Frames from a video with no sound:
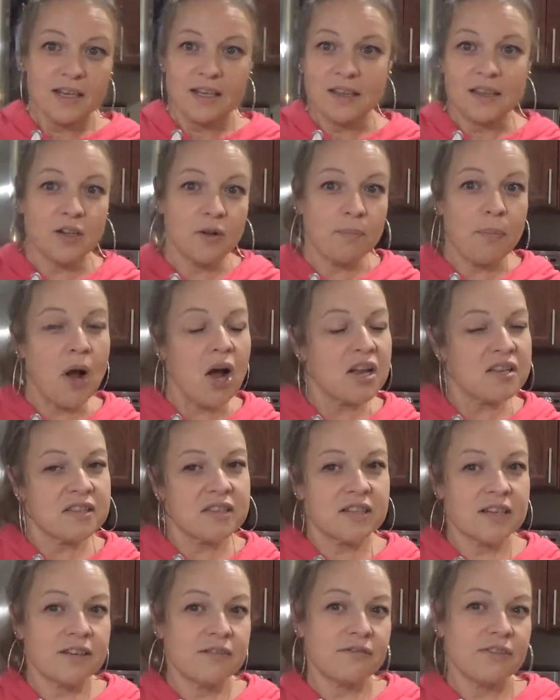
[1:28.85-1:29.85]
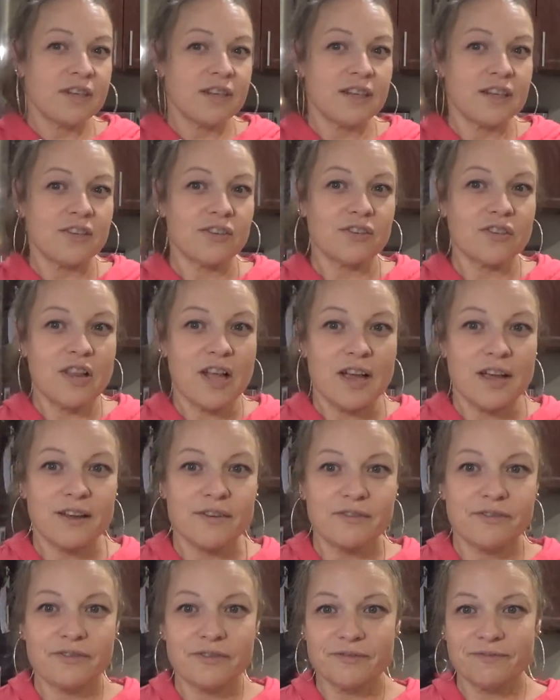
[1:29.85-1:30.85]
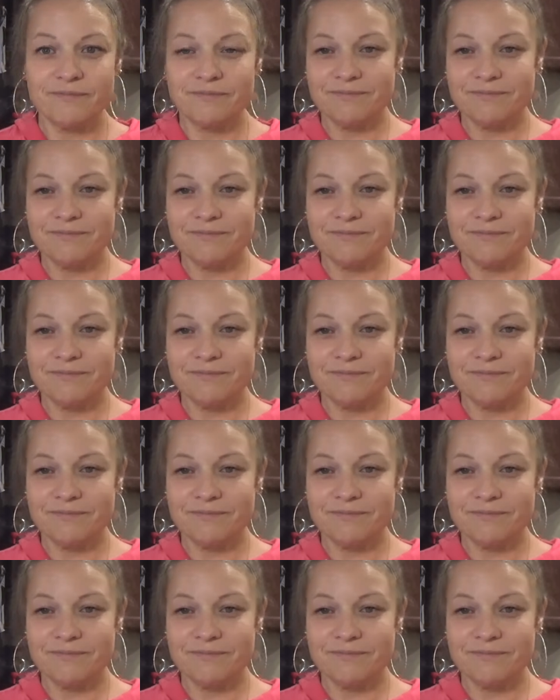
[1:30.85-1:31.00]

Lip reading: A little positivity in your life.